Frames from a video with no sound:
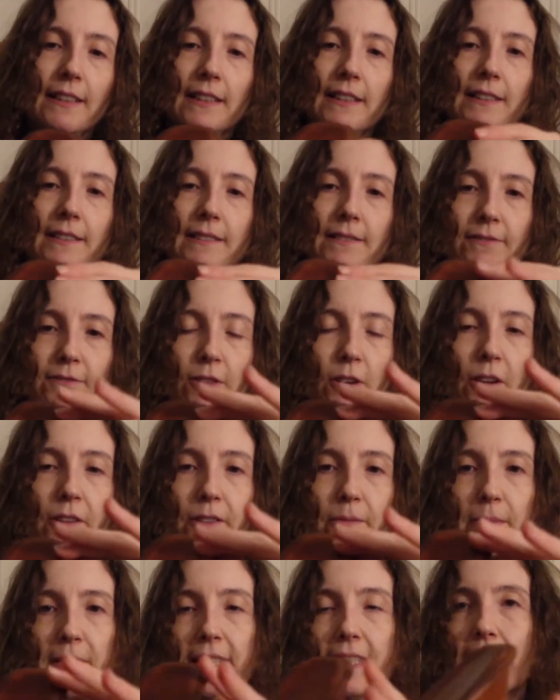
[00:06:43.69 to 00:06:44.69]
For
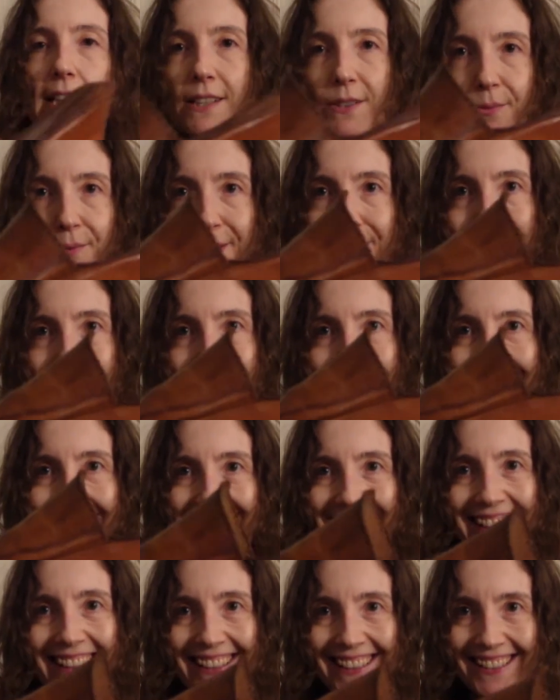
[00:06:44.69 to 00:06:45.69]
all the mistakes we
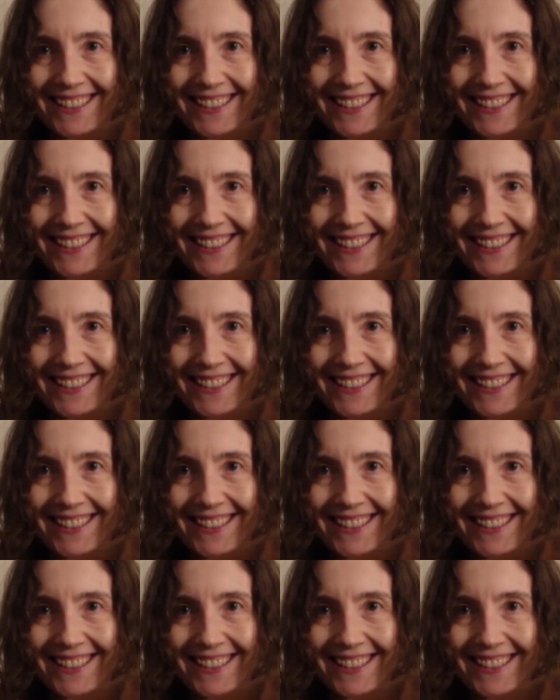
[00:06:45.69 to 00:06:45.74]
made